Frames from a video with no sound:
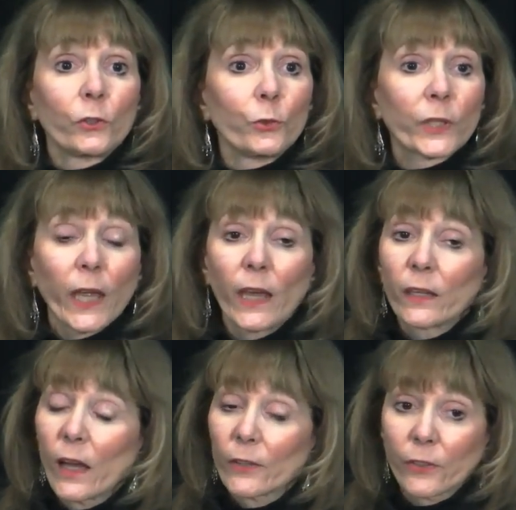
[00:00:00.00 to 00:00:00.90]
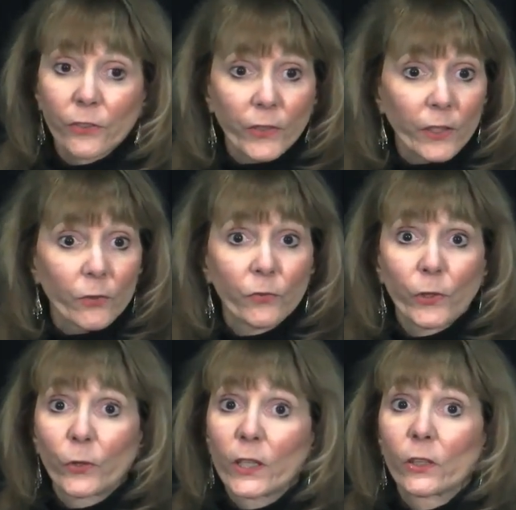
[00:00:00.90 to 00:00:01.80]
you cannot think
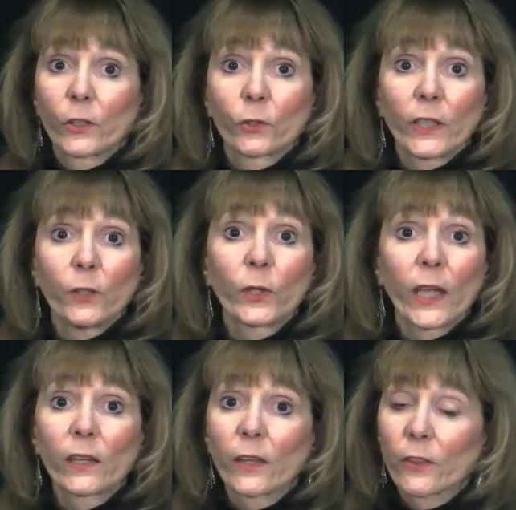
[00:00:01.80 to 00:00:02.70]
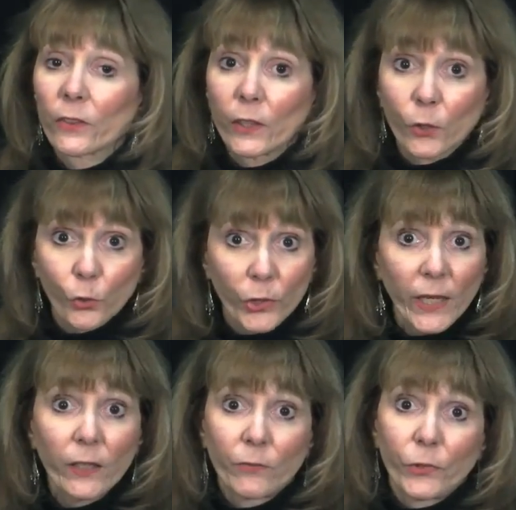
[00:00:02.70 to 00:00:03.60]
very clearly, you cannot think
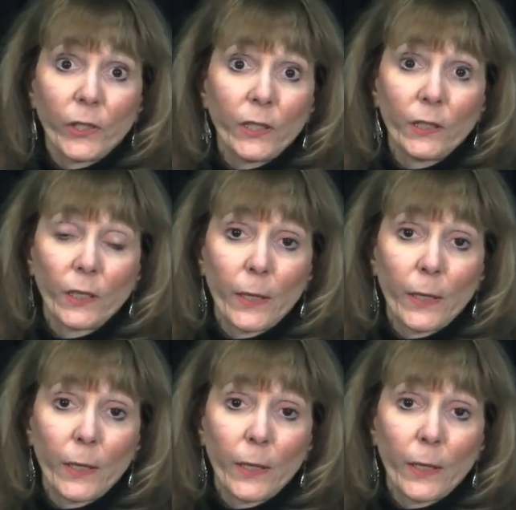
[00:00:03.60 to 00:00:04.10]
creatively.